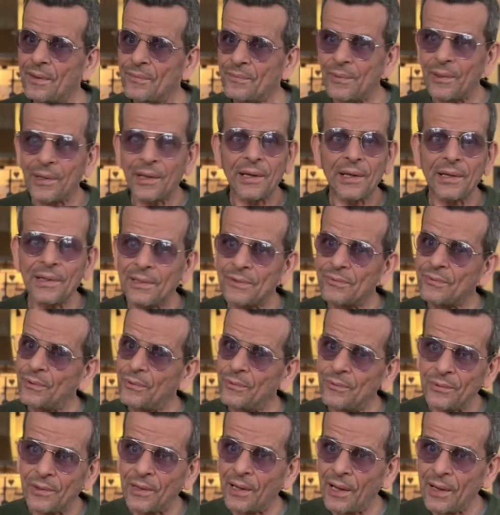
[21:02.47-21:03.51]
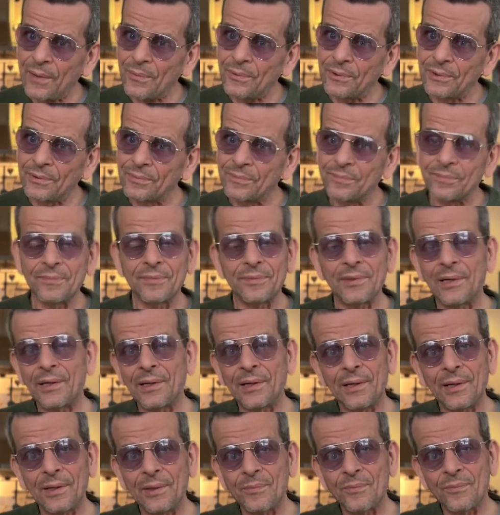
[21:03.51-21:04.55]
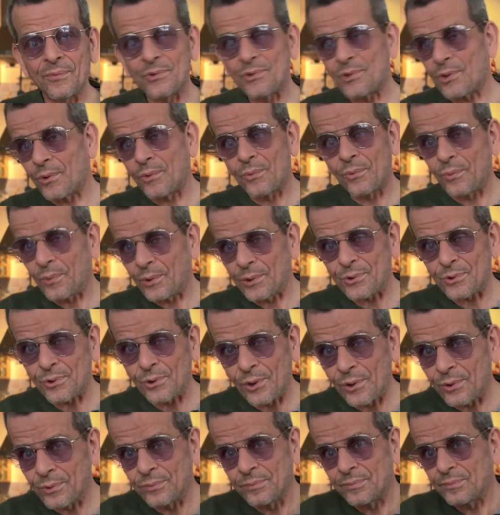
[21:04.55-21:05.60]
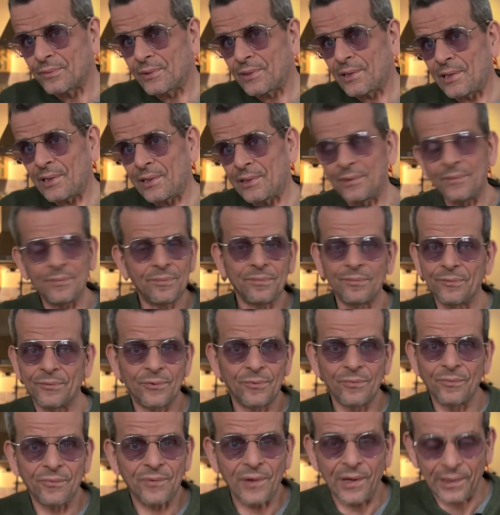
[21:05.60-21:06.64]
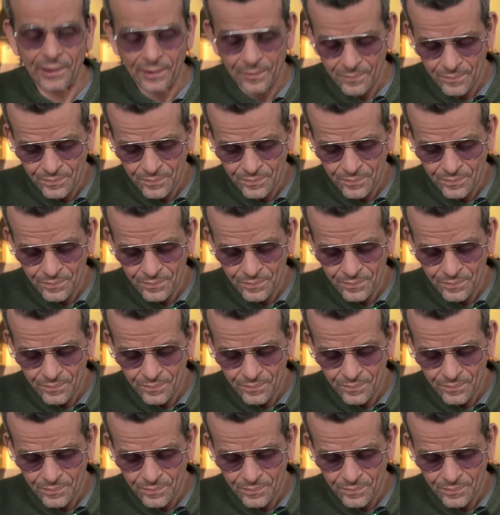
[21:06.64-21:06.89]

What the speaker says: But again, it's very reliable. So once you know it, fine.